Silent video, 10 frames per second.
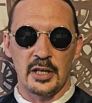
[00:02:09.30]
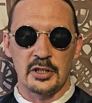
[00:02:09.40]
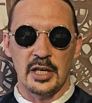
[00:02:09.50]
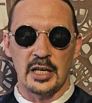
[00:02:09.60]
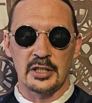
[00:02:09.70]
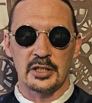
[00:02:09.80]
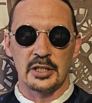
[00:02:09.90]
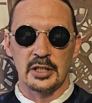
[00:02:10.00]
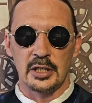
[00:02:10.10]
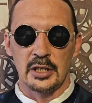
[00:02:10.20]
chest
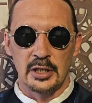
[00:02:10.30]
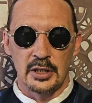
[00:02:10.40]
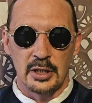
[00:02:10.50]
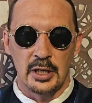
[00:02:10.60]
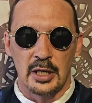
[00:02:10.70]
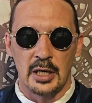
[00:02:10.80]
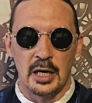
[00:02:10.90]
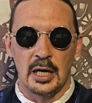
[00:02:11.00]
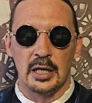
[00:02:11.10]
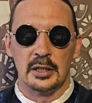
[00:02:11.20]

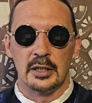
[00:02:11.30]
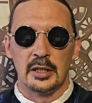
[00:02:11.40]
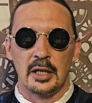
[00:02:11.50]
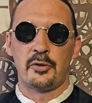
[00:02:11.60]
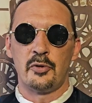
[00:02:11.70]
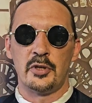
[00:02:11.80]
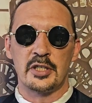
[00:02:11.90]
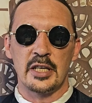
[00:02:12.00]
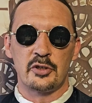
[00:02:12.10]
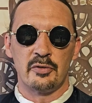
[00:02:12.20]
and through the
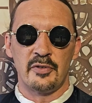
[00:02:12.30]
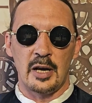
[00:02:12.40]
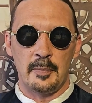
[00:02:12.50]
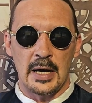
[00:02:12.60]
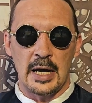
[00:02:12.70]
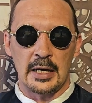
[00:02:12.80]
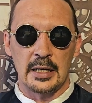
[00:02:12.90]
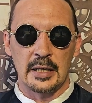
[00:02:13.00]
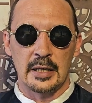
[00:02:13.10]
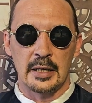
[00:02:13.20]
center of our back,
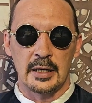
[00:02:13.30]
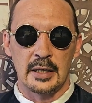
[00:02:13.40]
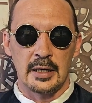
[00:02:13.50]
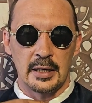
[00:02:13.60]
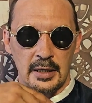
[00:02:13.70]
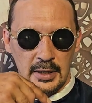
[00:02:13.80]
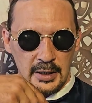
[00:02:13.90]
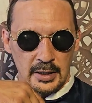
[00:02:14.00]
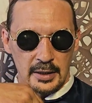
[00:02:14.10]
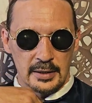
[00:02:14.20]

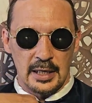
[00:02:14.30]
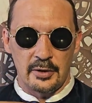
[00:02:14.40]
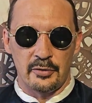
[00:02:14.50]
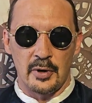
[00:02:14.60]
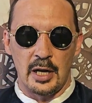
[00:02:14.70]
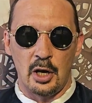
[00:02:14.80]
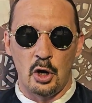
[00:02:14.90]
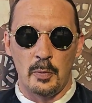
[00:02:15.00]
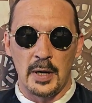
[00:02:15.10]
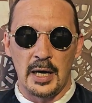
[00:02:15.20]
down through our
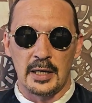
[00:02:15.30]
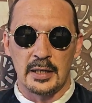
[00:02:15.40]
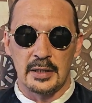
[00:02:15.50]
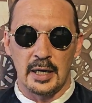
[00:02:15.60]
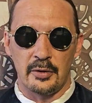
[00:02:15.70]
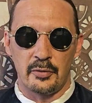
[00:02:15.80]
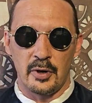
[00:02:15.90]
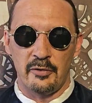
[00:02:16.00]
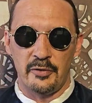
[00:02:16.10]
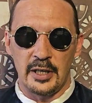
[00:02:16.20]
lower back, down through
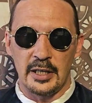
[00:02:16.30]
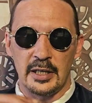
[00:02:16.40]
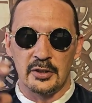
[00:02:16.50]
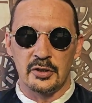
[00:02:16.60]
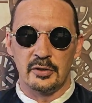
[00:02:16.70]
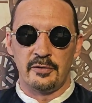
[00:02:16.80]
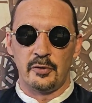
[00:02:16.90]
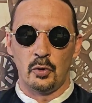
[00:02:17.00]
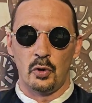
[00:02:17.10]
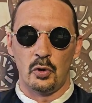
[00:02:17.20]
our feet into the
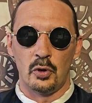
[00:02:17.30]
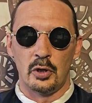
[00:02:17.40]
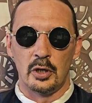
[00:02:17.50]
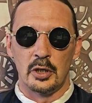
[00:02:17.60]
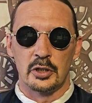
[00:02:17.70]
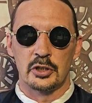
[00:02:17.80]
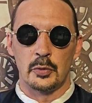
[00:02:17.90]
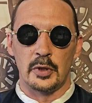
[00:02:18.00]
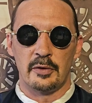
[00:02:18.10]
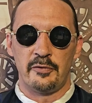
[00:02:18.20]
floor, so
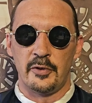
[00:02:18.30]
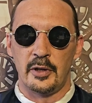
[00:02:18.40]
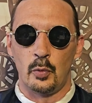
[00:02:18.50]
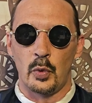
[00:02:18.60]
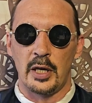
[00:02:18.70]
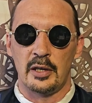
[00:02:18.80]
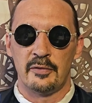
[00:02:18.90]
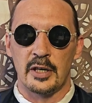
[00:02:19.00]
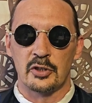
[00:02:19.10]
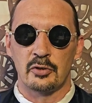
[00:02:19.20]
we can feel the weight of
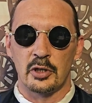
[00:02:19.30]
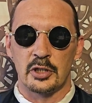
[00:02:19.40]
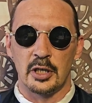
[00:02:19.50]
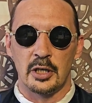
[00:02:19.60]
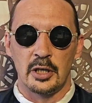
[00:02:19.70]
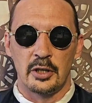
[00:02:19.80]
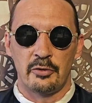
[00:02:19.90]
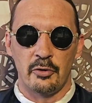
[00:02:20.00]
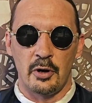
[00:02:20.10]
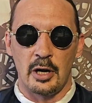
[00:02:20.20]
our structure
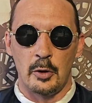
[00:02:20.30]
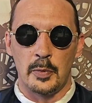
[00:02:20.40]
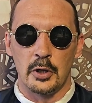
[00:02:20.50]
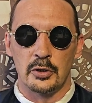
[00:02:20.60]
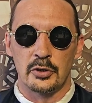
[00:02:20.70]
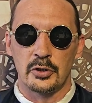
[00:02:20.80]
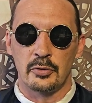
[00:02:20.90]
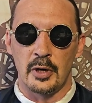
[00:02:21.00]
through our elbows, through